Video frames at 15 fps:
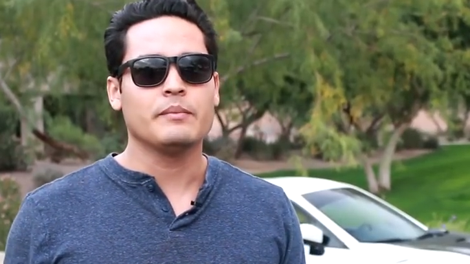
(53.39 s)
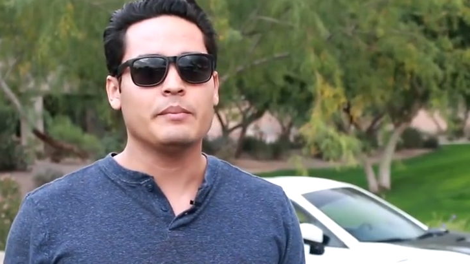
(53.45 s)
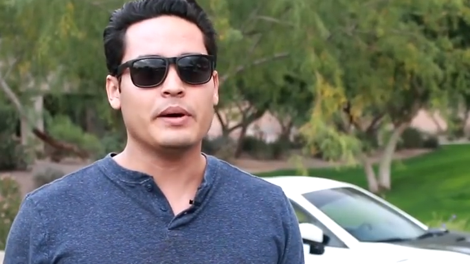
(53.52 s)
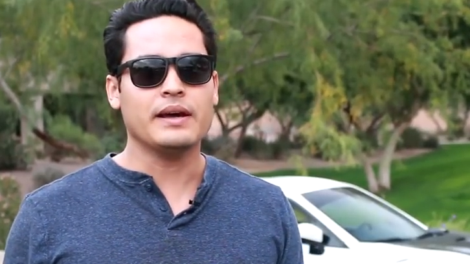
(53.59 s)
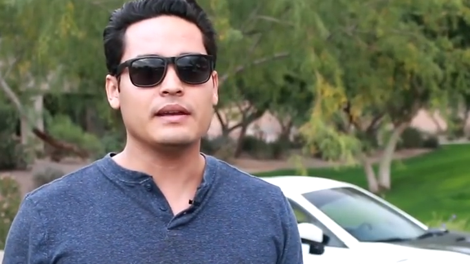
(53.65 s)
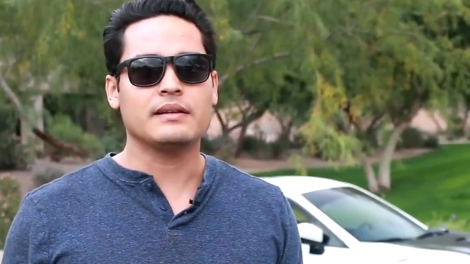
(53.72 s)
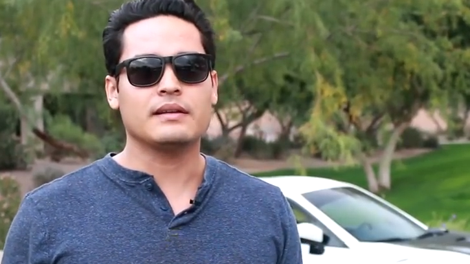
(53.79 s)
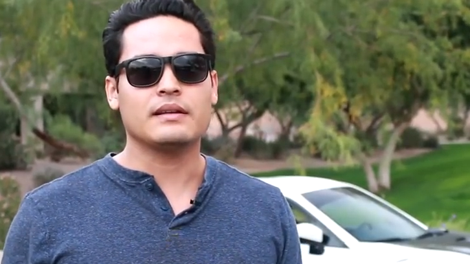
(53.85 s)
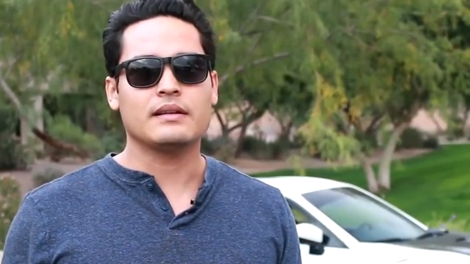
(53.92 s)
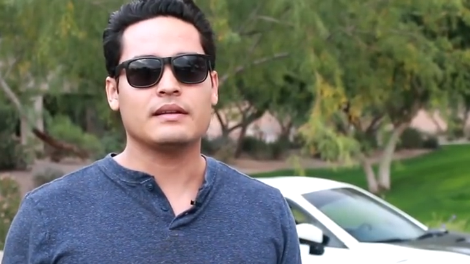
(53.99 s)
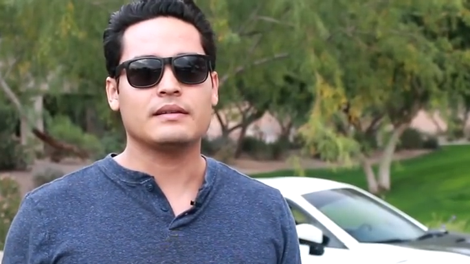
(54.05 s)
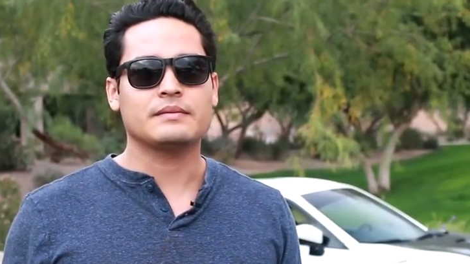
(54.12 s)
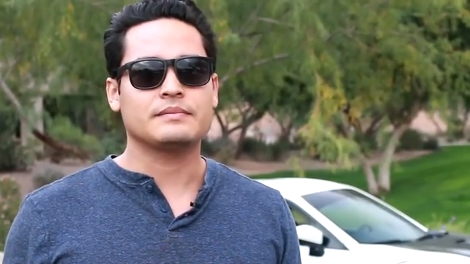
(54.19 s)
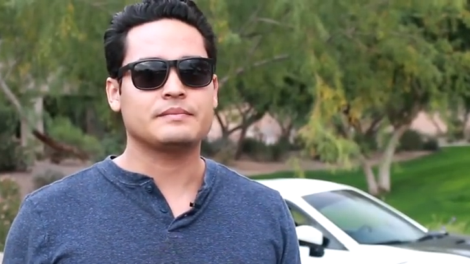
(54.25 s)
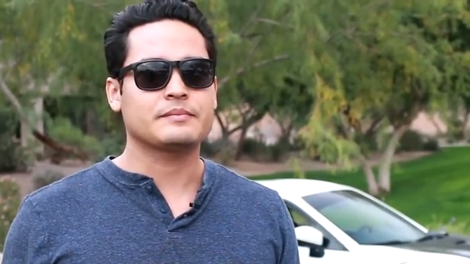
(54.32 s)
But
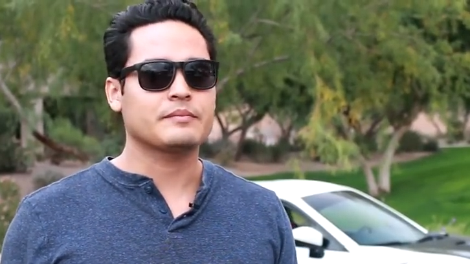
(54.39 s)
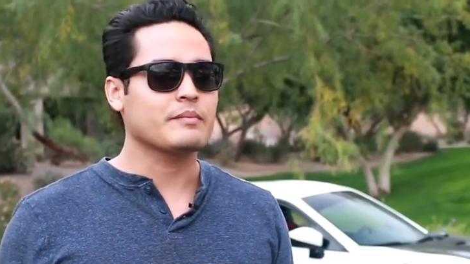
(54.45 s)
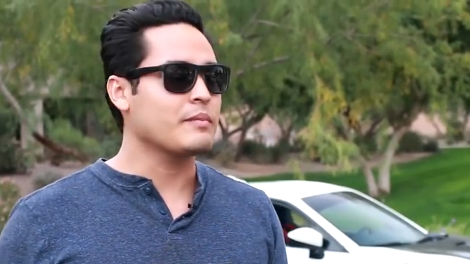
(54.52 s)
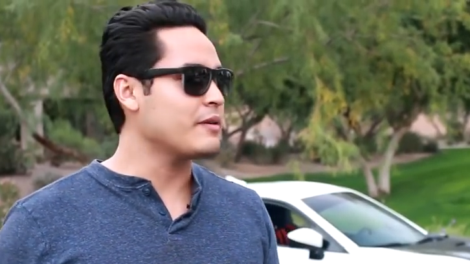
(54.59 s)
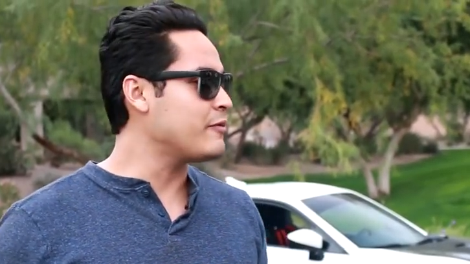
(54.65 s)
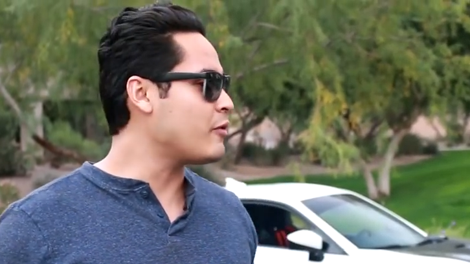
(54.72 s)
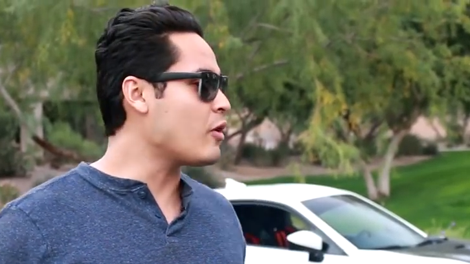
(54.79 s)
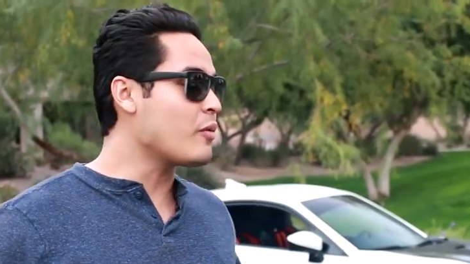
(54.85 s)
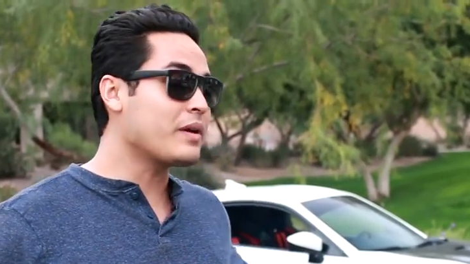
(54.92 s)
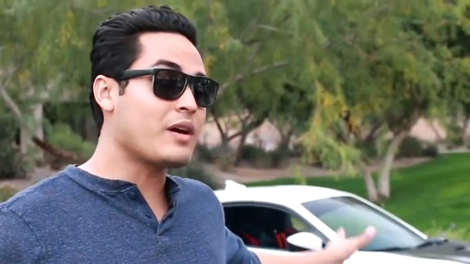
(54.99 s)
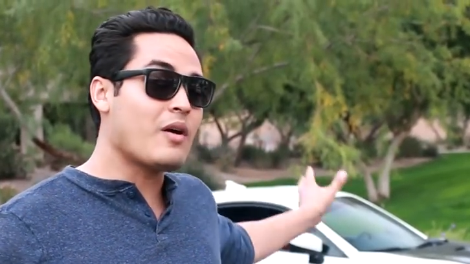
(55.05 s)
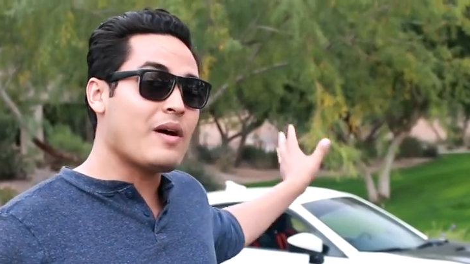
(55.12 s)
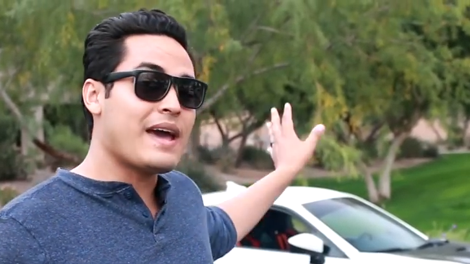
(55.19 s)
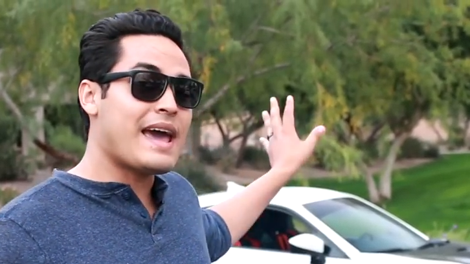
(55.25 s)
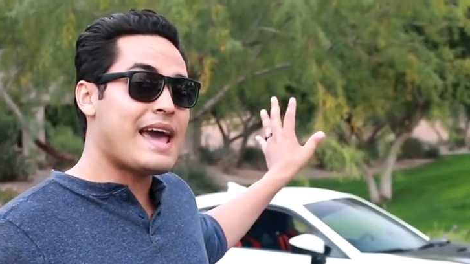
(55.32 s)
before we
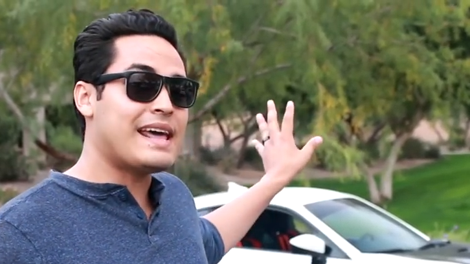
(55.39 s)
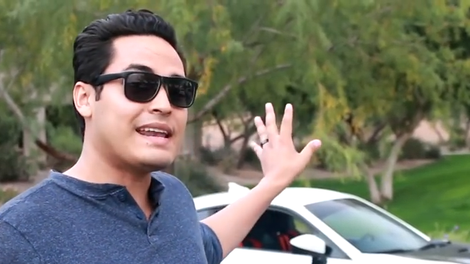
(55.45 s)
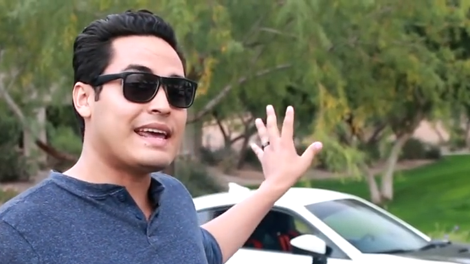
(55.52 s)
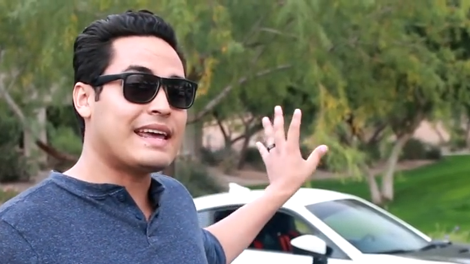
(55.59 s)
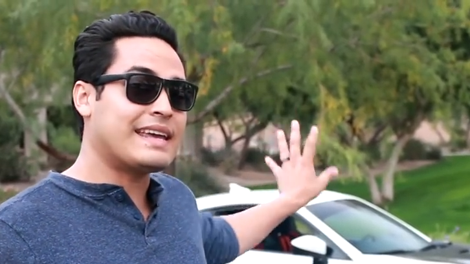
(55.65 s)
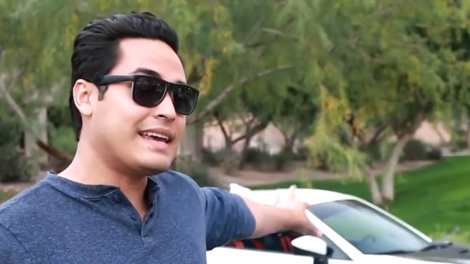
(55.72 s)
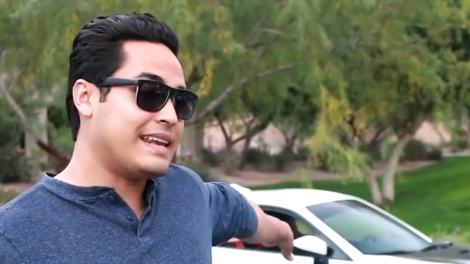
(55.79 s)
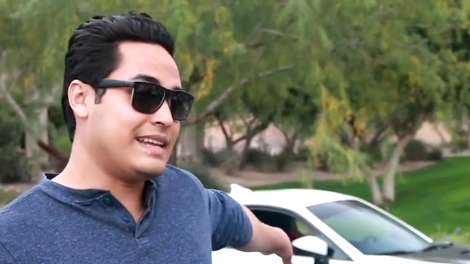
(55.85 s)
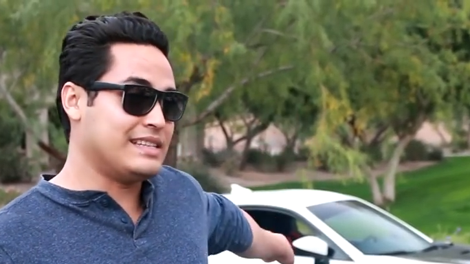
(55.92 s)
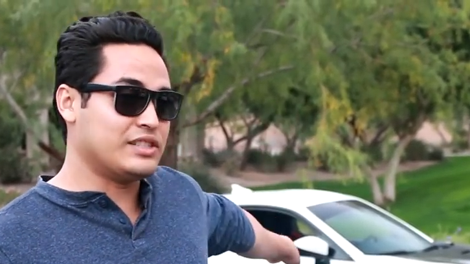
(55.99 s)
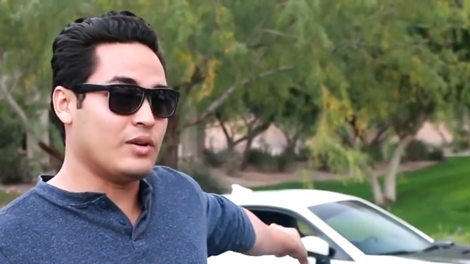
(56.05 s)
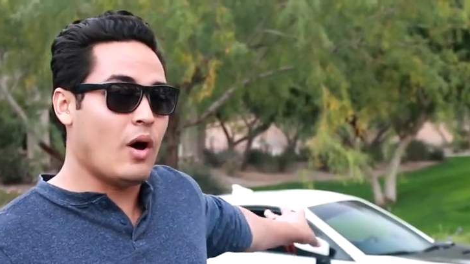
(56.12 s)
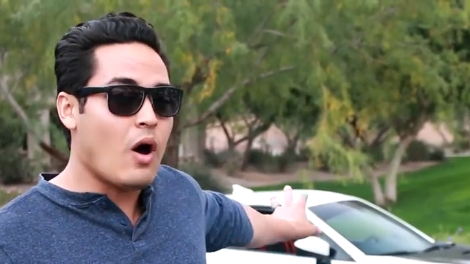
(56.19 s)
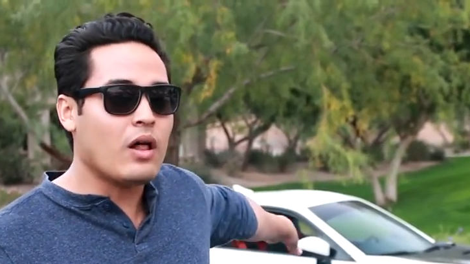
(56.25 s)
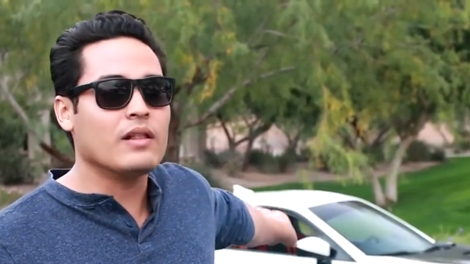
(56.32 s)
go ahead and get into
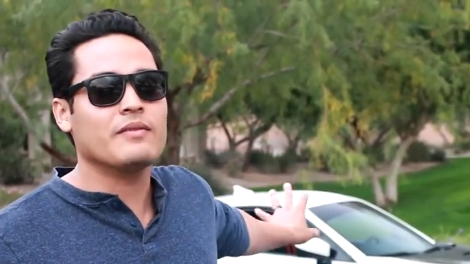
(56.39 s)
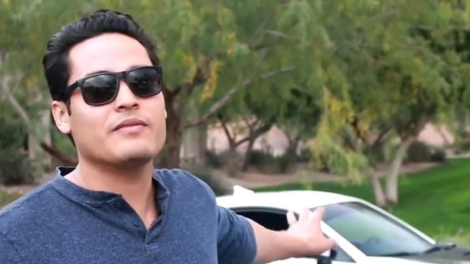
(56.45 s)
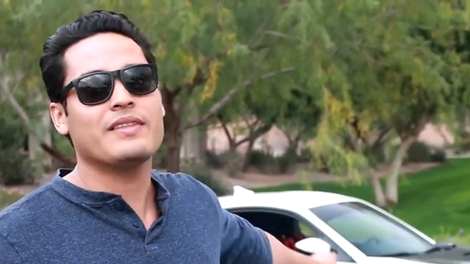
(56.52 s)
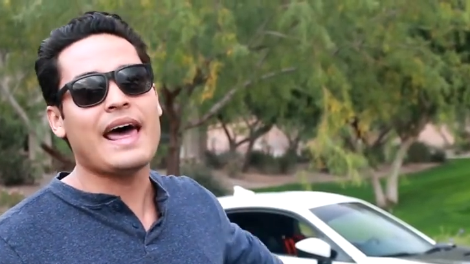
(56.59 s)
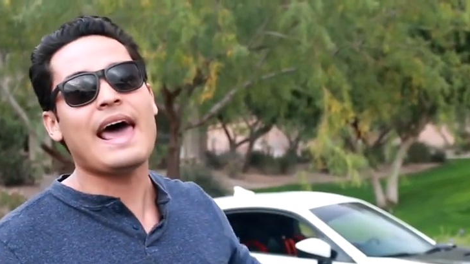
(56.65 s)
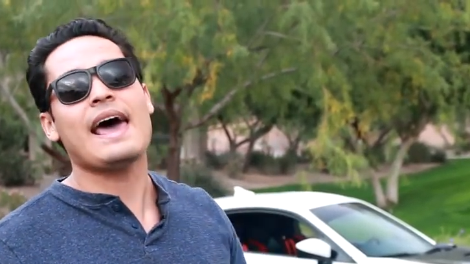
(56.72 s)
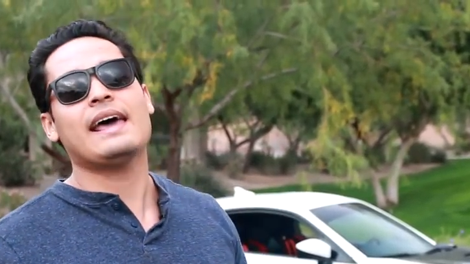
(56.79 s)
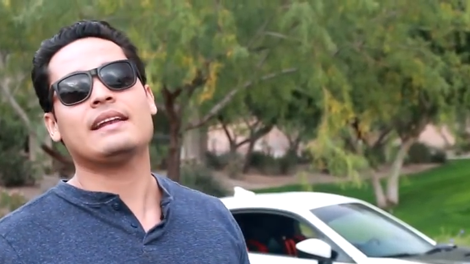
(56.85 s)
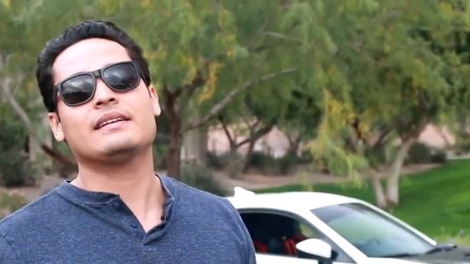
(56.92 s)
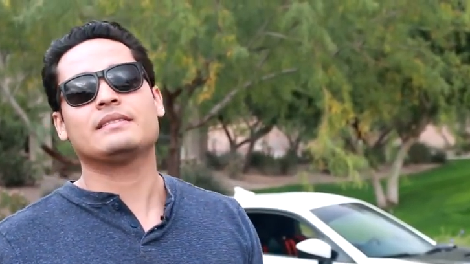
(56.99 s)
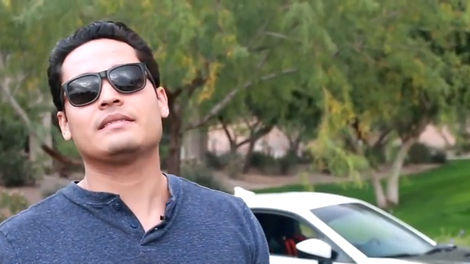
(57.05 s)
all of that,